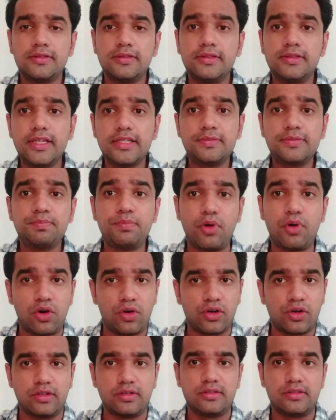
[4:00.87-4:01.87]
These
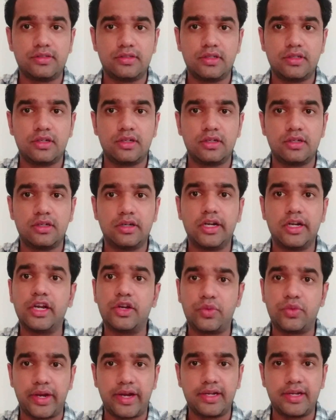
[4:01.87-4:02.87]
bones
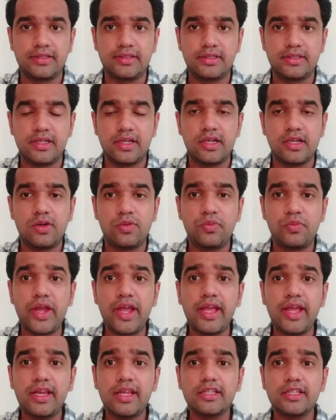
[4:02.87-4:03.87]
requires
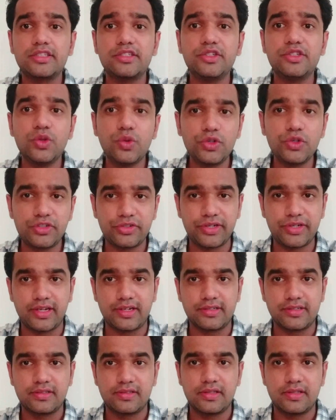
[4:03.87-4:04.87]
various
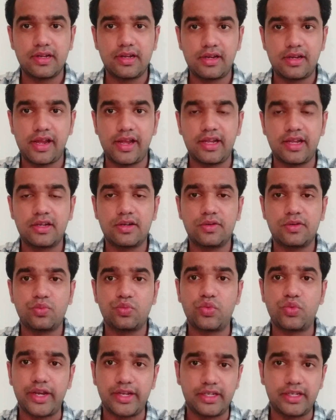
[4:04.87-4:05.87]
nutrients like
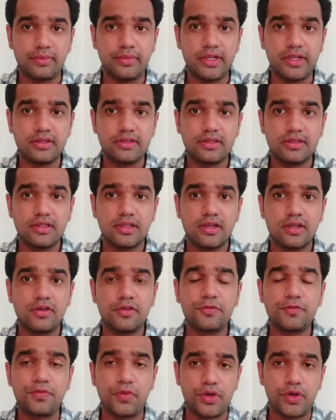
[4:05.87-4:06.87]
vitamins,
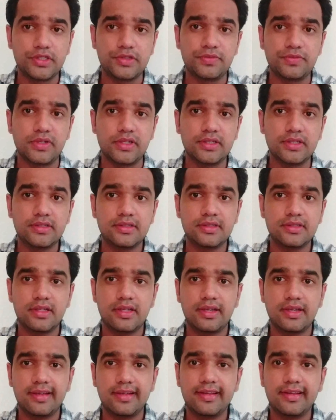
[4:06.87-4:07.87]
phosphorus,
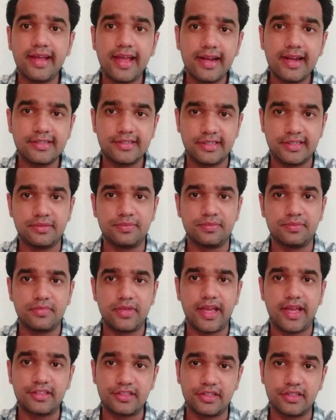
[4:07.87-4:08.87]
calcium,
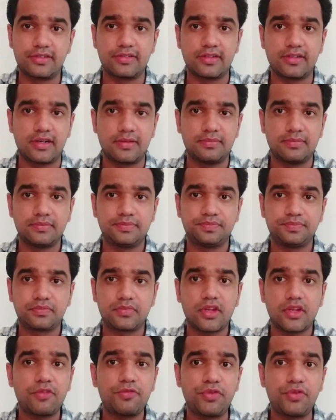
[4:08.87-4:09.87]
etc.
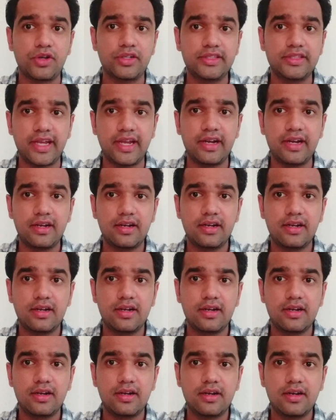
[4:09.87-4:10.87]
for their
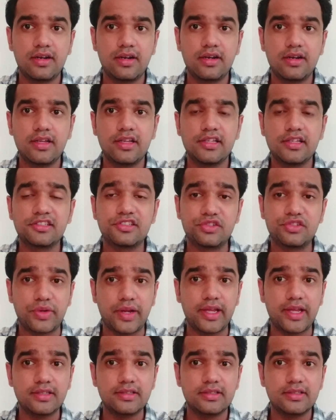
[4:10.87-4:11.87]

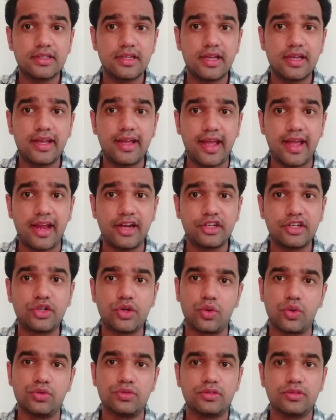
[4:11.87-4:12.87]
strength and
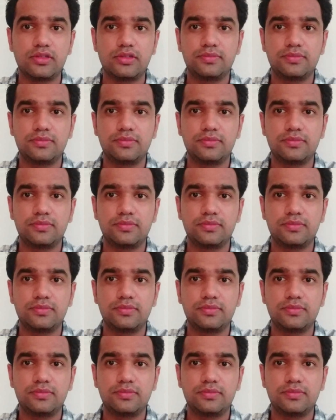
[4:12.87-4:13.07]
growth.